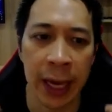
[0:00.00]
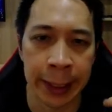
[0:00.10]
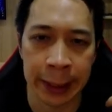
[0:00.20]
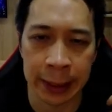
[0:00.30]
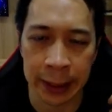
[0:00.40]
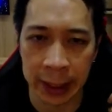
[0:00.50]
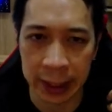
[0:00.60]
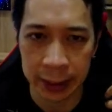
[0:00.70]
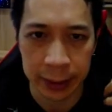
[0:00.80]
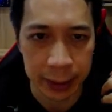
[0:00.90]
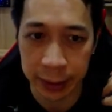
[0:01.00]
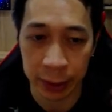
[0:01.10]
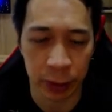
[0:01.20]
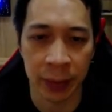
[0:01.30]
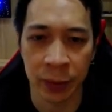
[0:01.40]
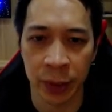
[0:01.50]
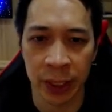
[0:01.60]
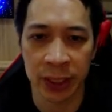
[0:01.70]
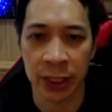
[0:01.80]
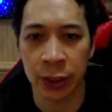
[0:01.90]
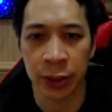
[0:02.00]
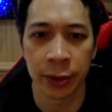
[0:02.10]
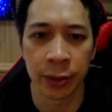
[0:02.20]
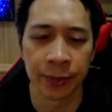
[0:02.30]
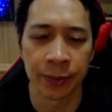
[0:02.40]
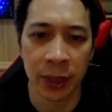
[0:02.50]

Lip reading: and describes what it is that you do.